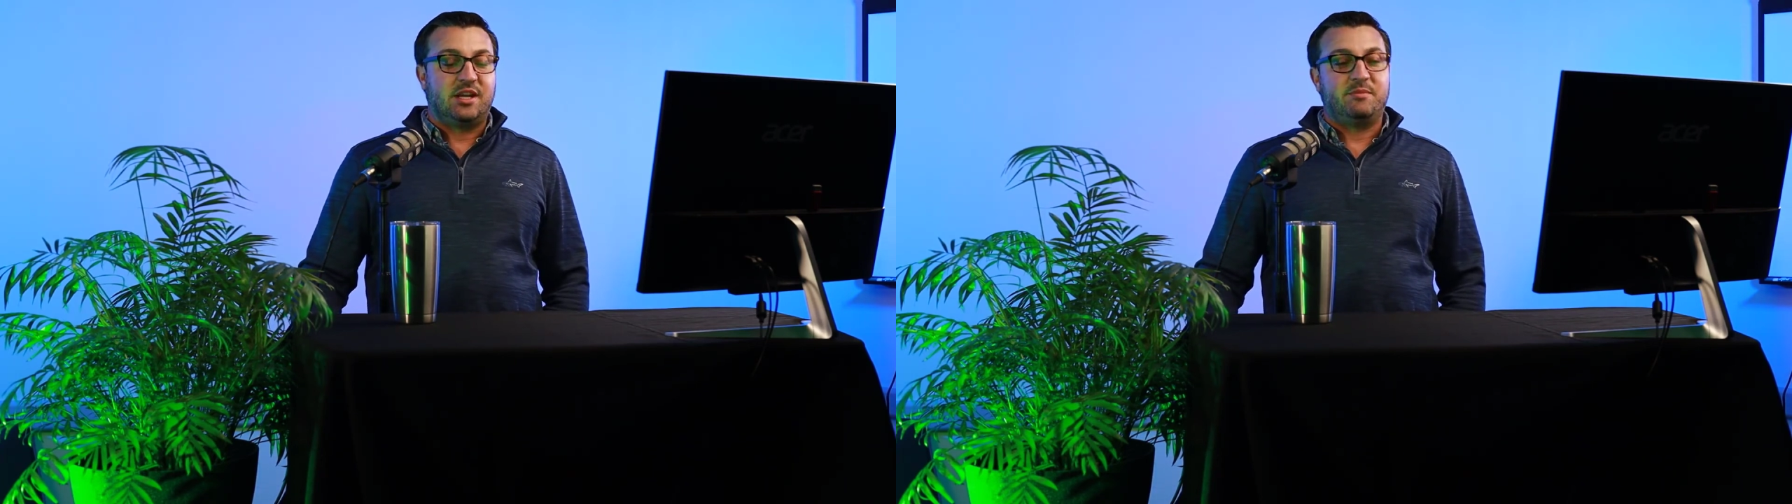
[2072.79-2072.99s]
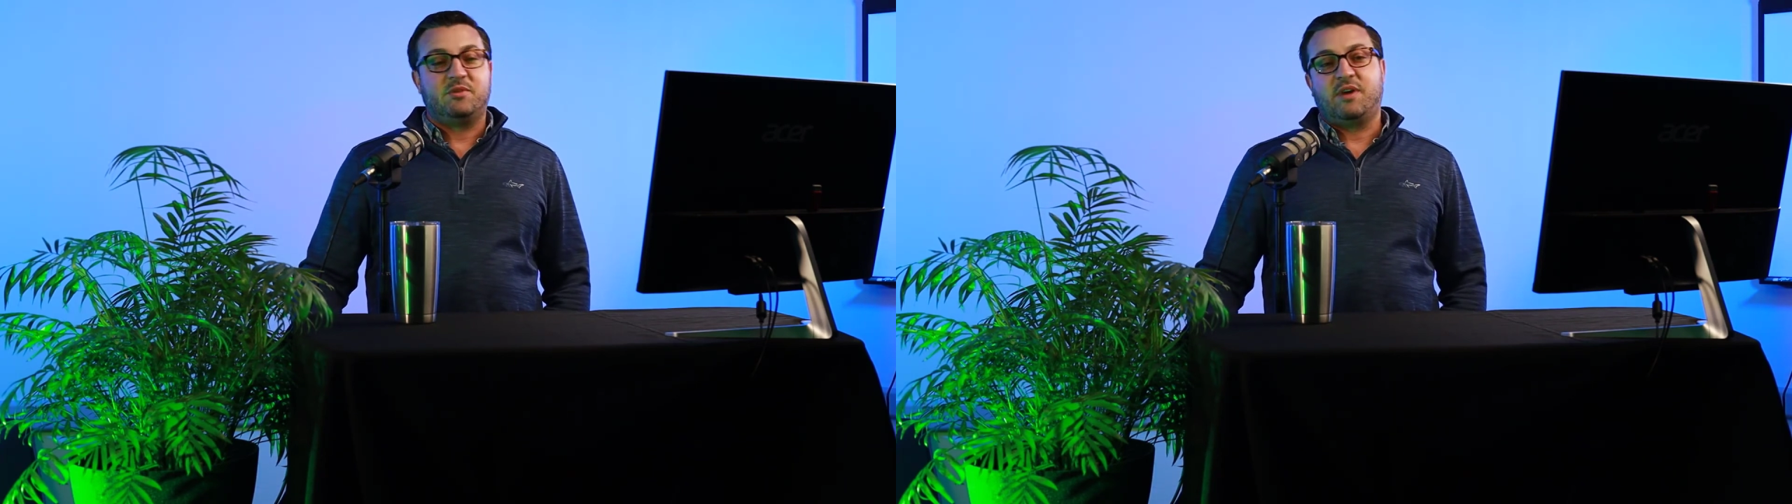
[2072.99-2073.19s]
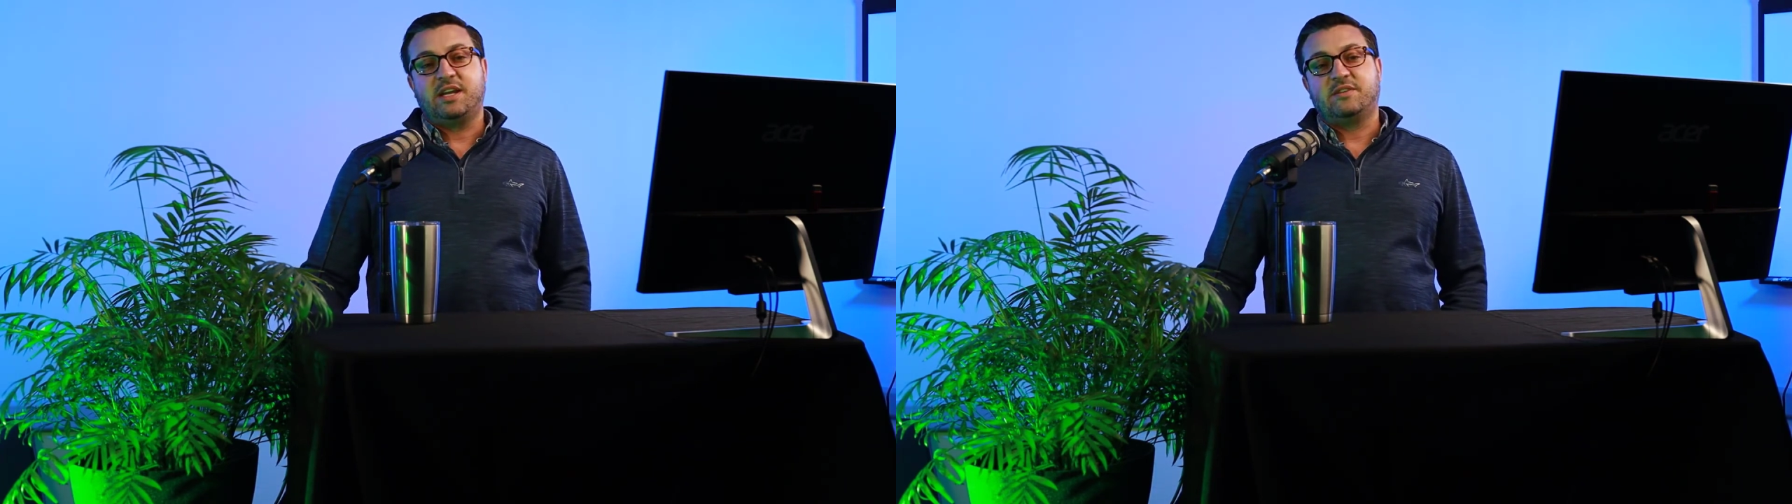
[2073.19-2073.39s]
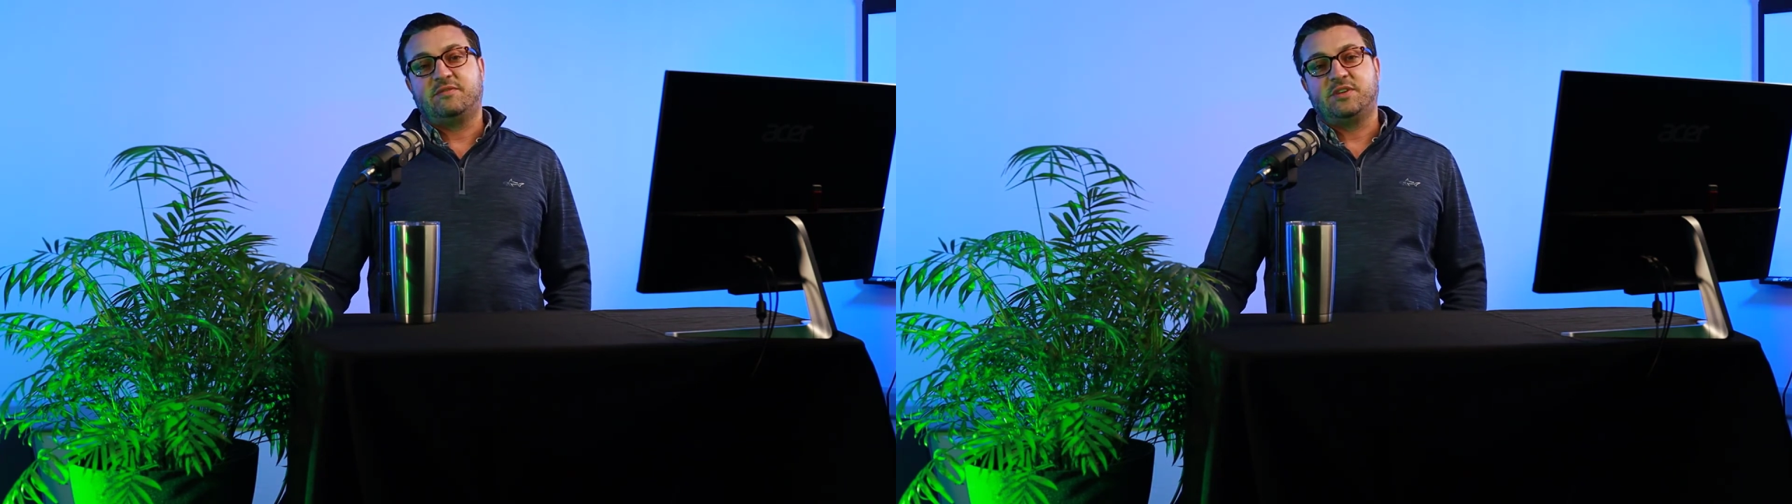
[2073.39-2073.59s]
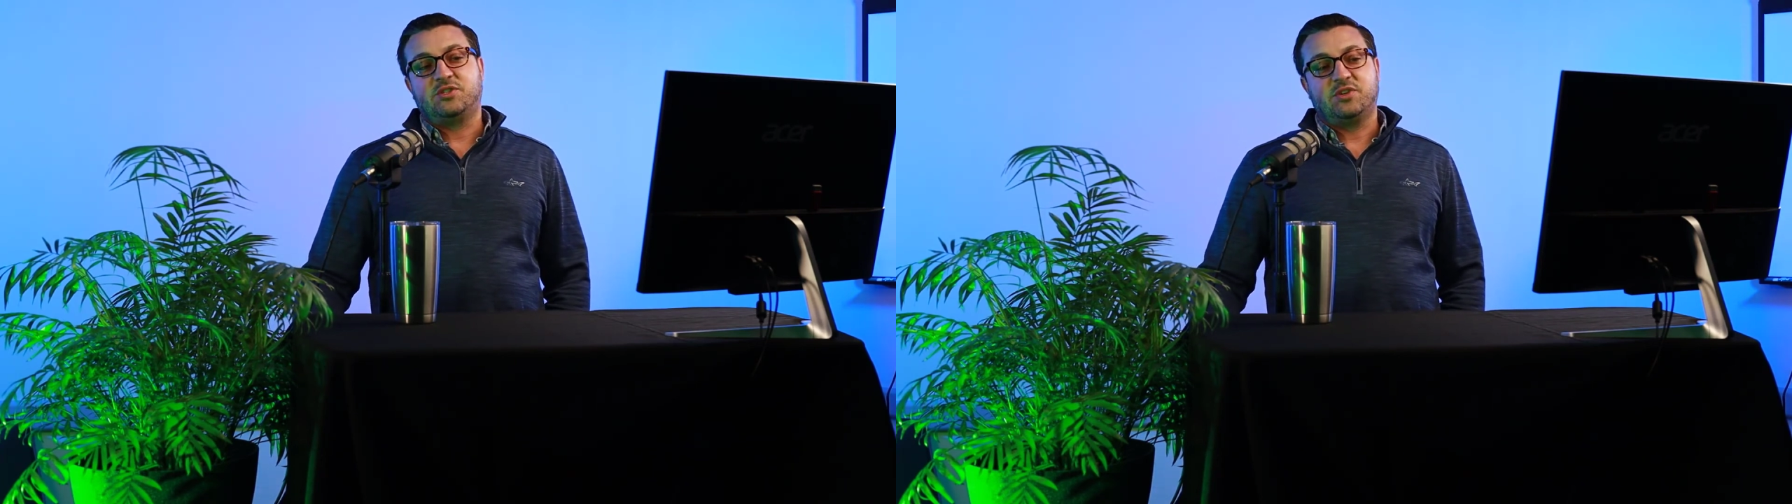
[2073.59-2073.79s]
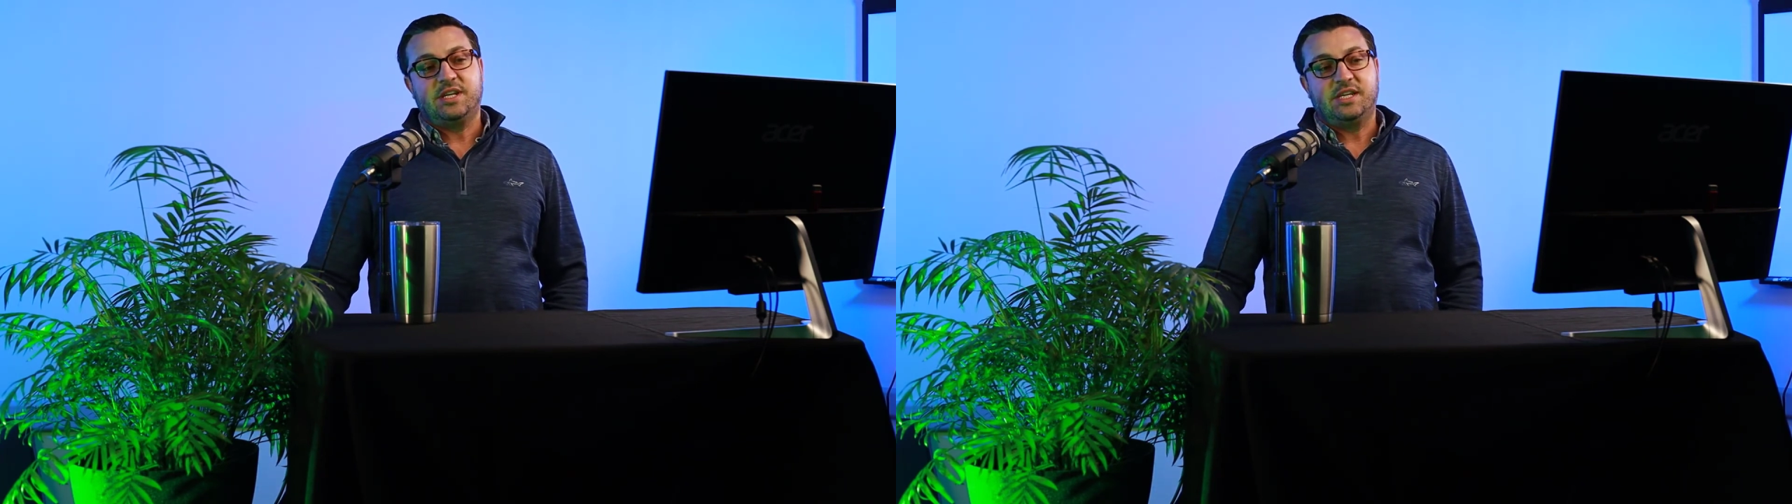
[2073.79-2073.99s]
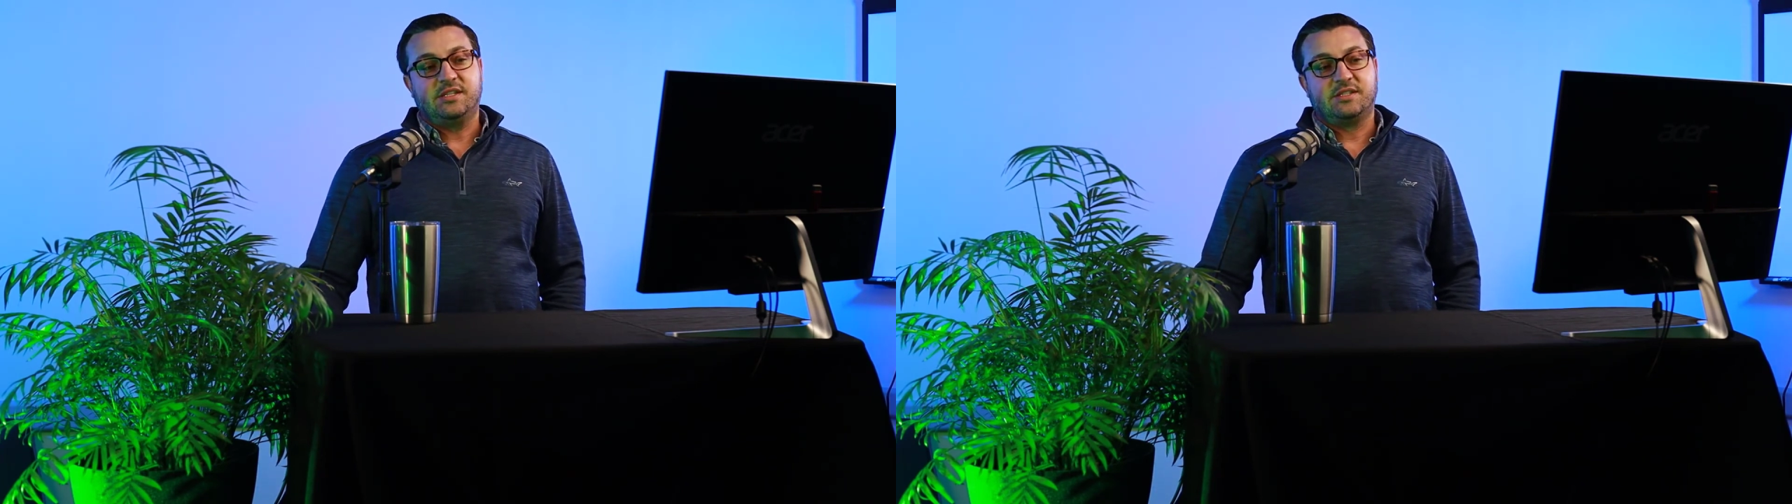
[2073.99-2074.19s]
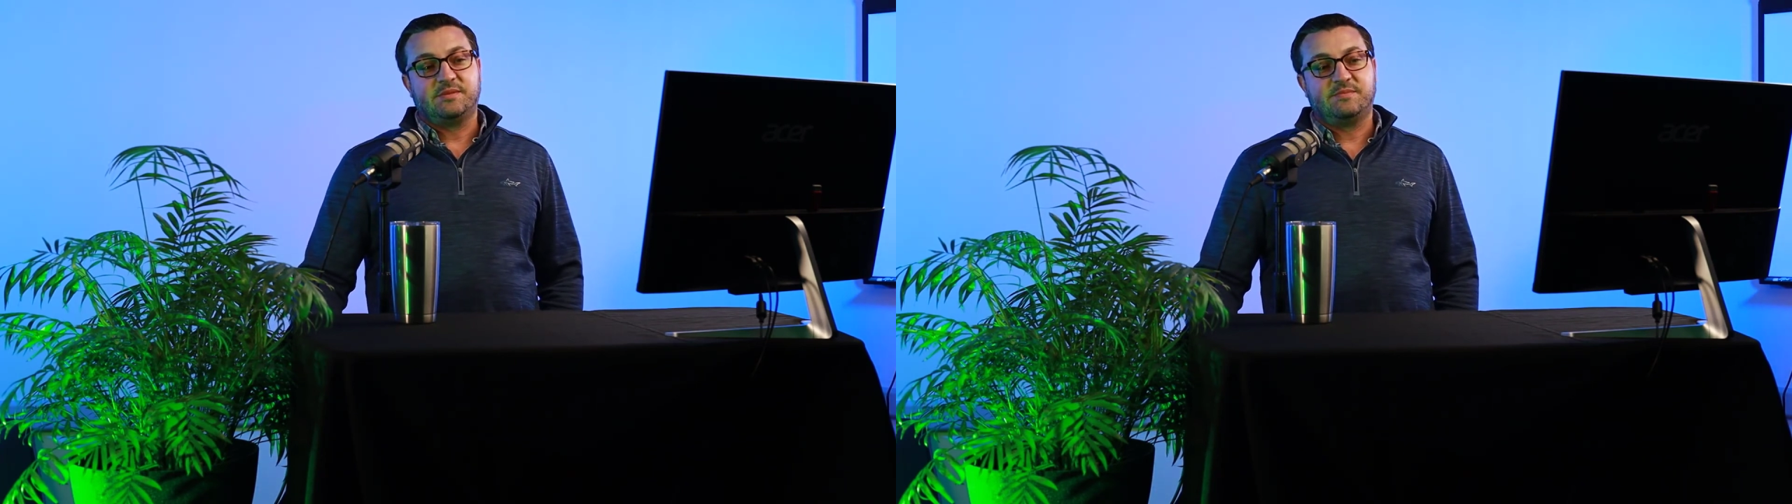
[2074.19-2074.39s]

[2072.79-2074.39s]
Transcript: be right to fit your needs.